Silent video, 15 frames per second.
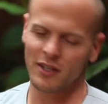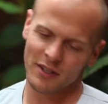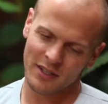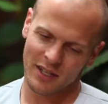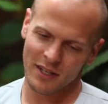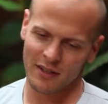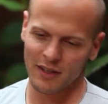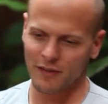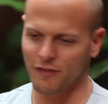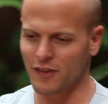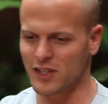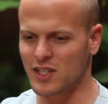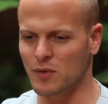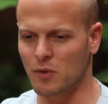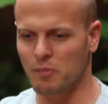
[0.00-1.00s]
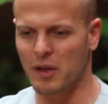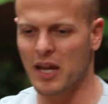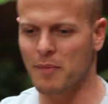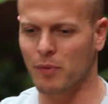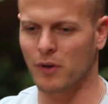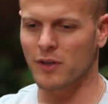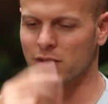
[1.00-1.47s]
and kind of fussing with
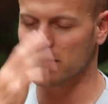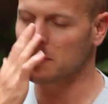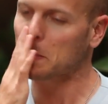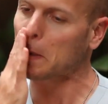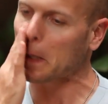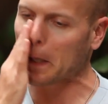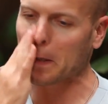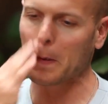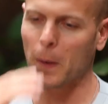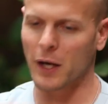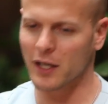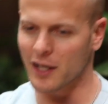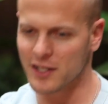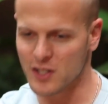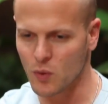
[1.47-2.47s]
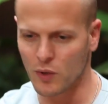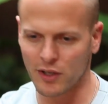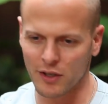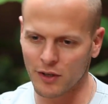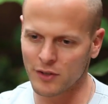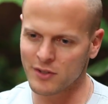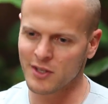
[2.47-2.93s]
papers and organizing
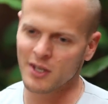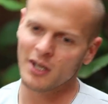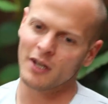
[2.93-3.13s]
windows